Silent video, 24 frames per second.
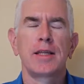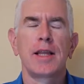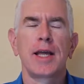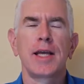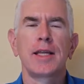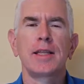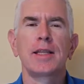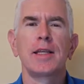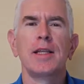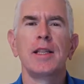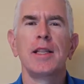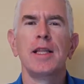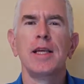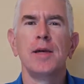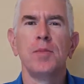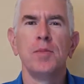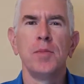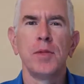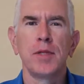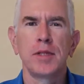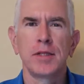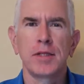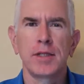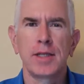like the
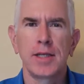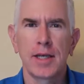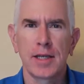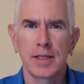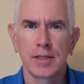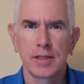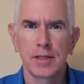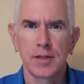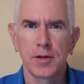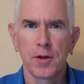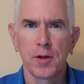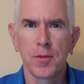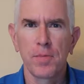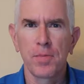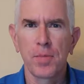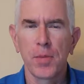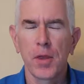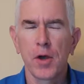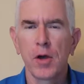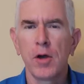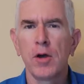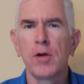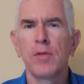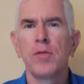litmus test
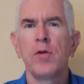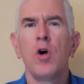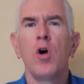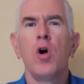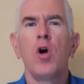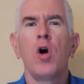of,